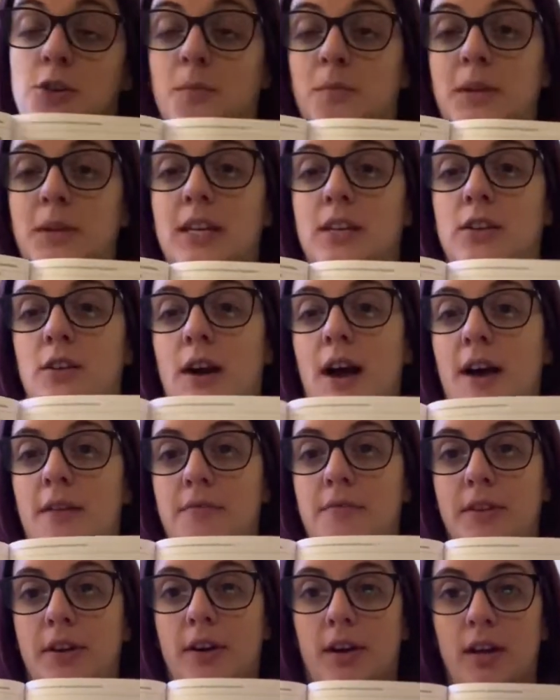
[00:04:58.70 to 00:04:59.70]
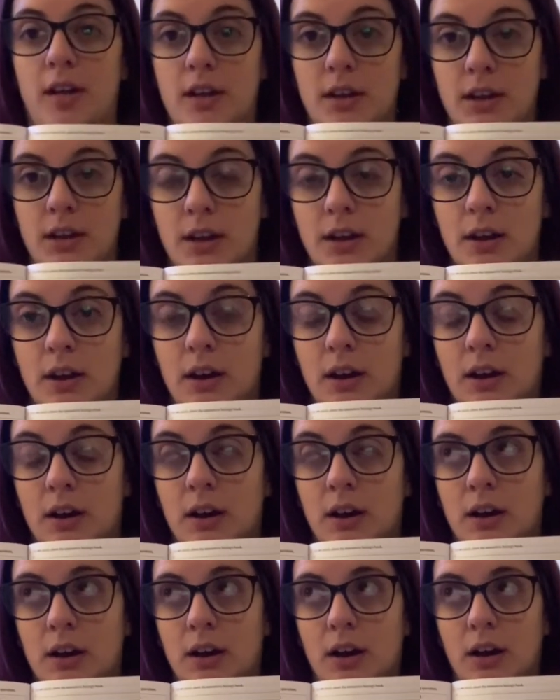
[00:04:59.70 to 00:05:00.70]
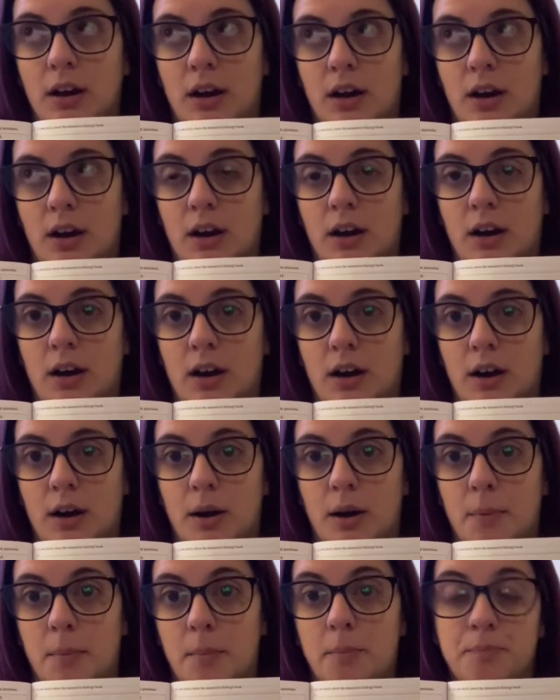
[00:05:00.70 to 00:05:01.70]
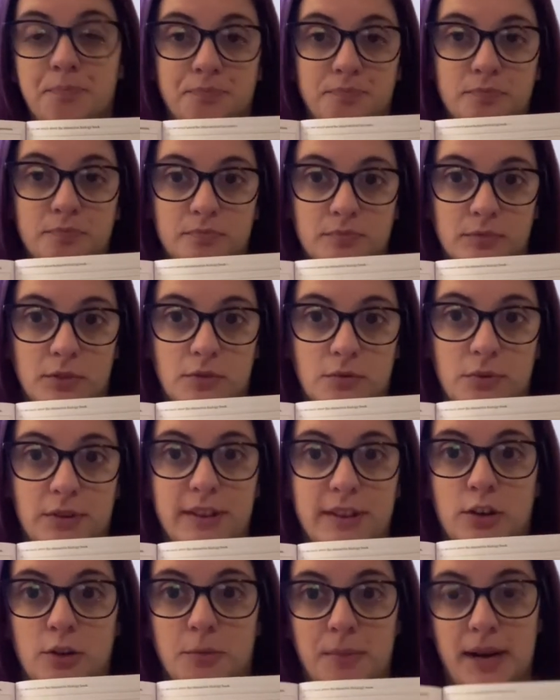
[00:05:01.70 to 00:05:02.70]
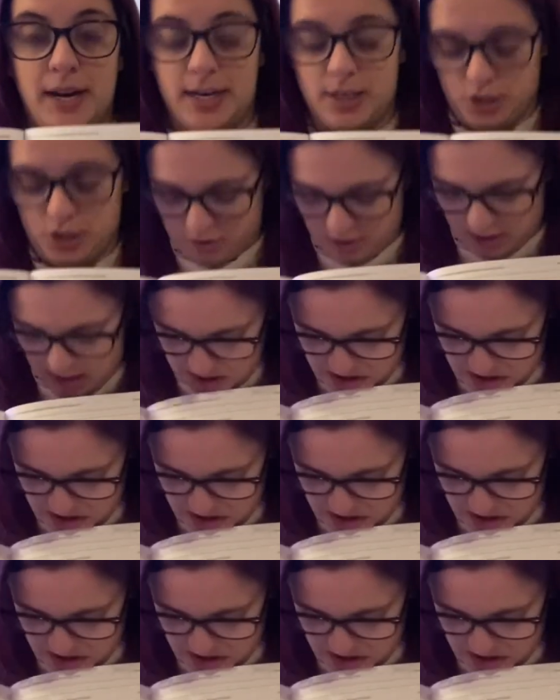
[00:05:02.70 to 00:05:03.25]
B, you have the reading comprehension. And